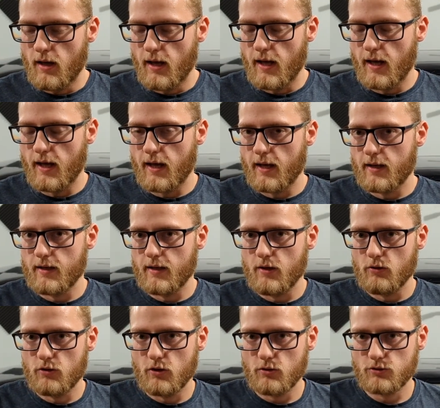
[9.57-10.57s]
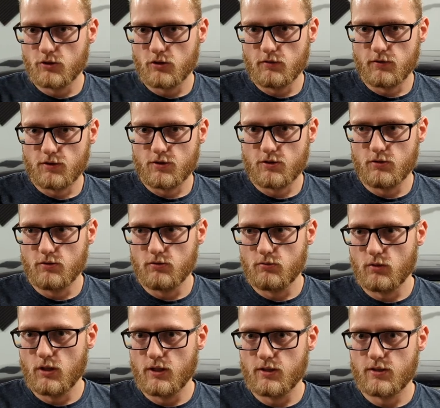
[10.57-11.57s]
and it goes over to
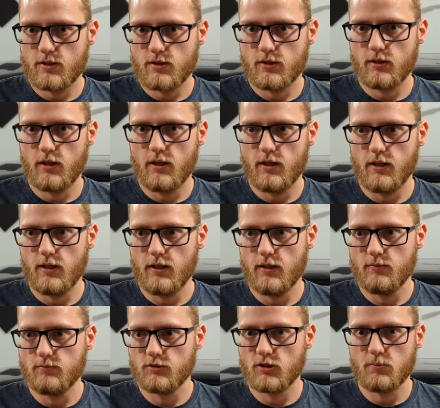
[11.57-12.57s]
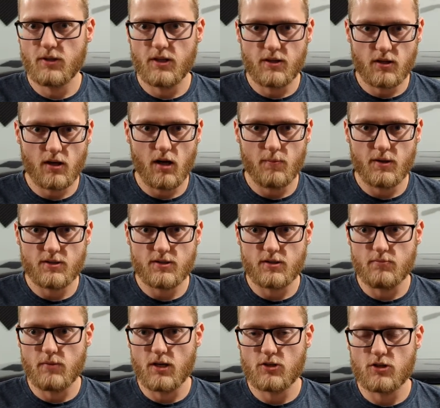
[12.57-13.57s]
what somebody in the comments
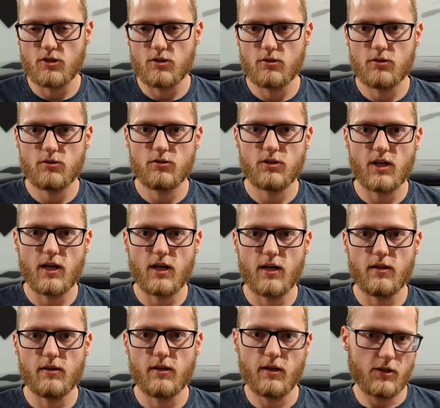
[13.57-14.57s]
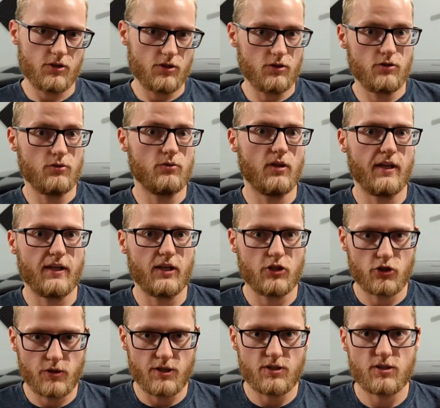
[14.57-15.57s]
had mentioned, saying that I should do like a
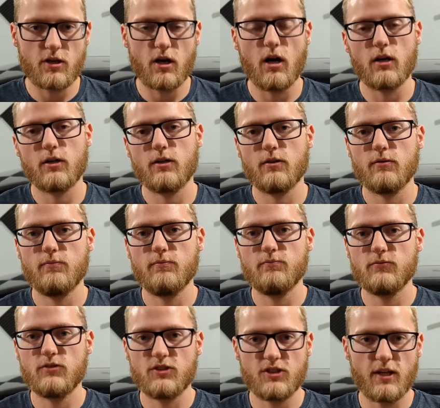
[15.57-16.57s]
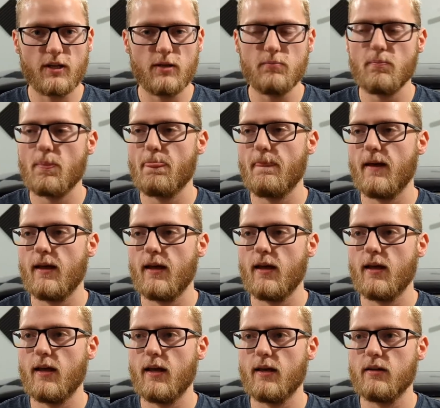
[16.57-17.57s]
treat stock setup.
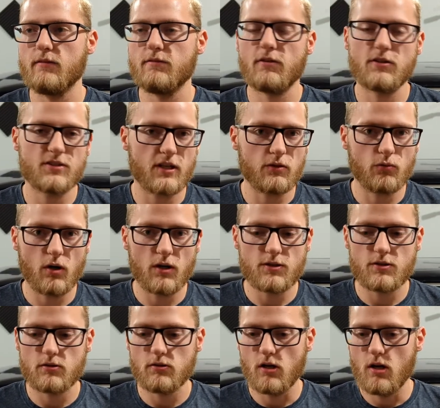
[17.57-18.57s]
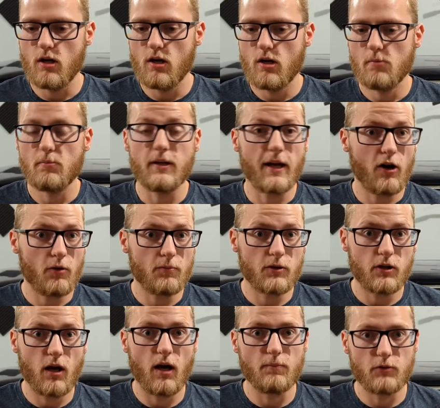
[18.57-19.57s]
And at first I didn't want to, but
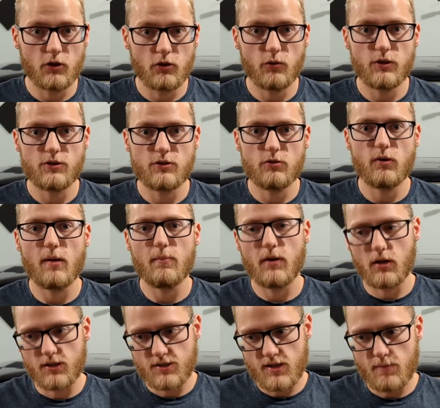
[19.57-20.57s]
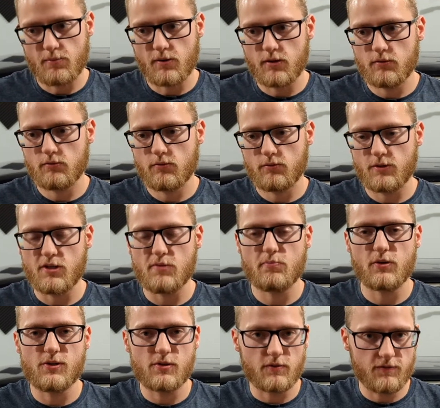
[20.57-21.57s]
now I'm going to. I bought a separate 3D
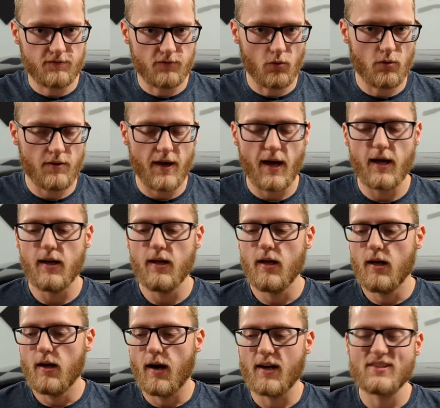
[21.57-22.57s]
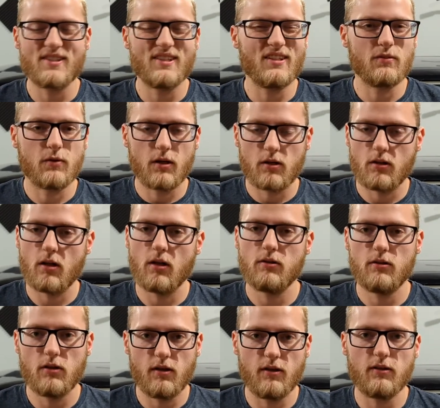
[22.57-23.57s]
printer for that. I just need to run
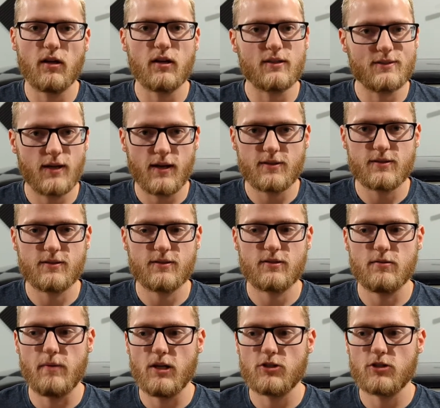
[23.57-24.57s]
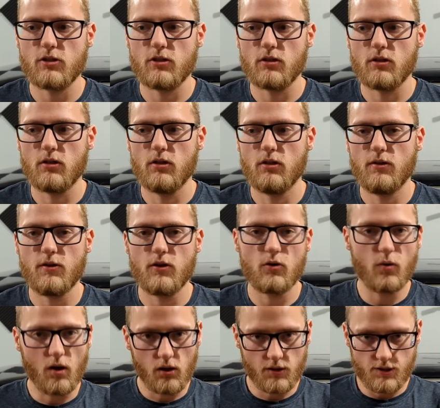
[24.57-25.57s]
a lot of tests to make sure the
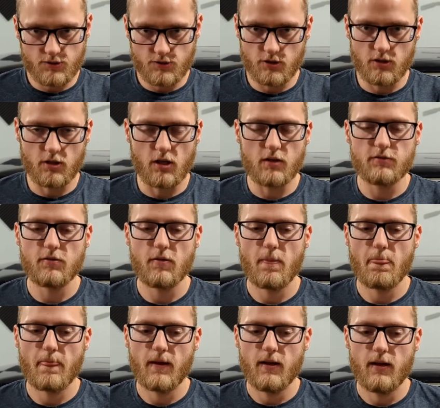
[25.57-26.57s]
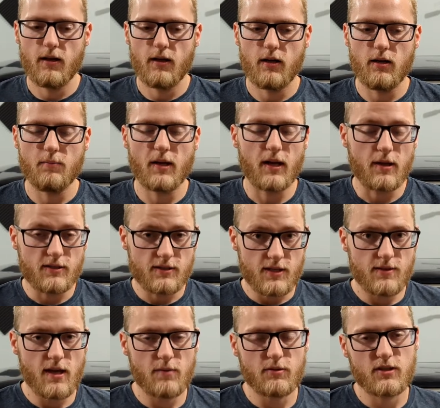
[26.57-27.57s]
quality is good enough. And I
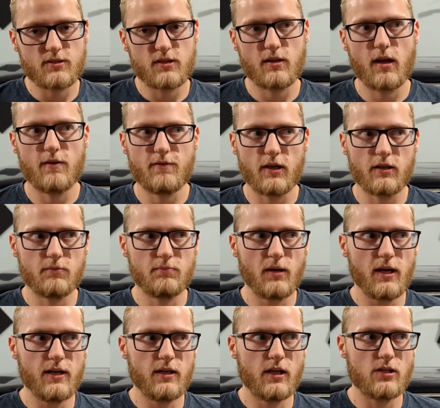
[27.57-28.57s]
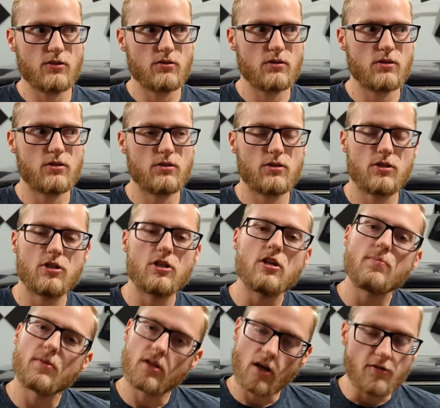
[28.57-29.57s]
did that because if I could buy a
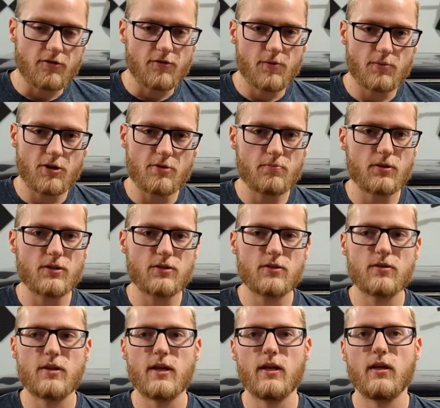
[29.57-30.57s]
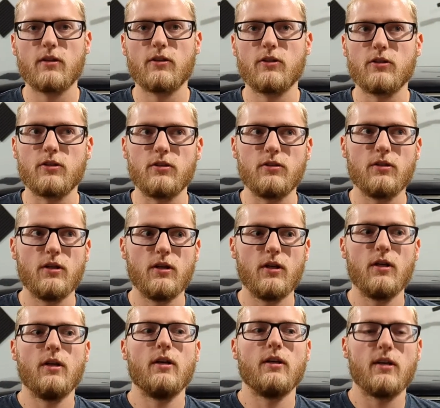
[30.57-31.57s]
cheap enough 3D printer that could
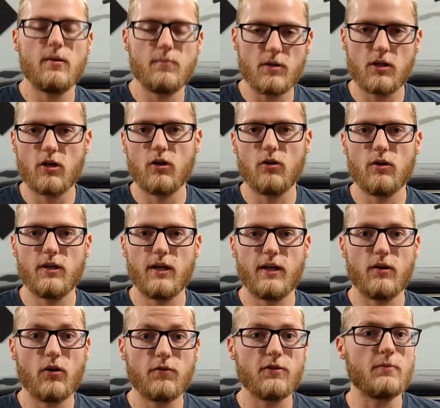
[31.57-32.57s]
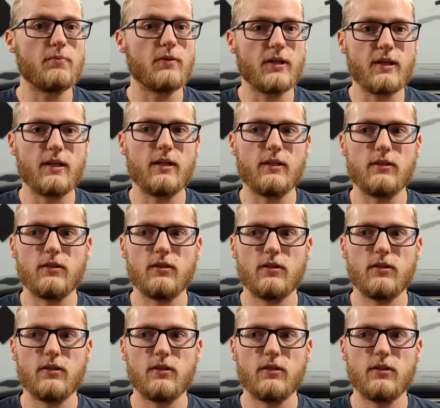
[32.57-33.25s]
get me going and hopefully bring in